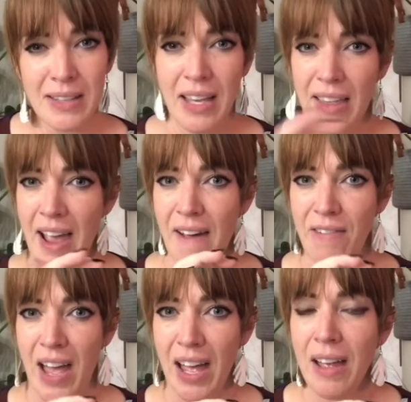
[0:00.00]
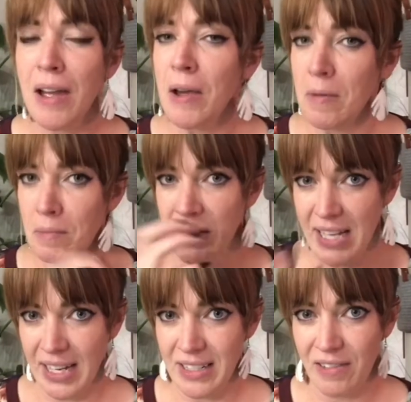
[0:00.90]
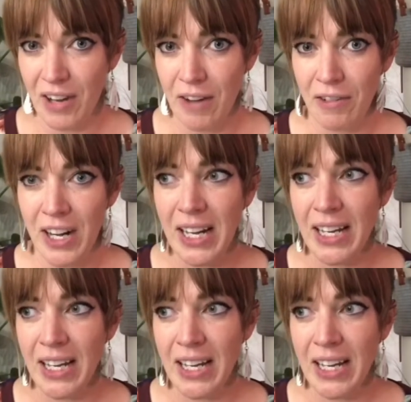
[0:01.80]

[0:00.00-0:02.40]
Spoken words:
how they have that protective covering.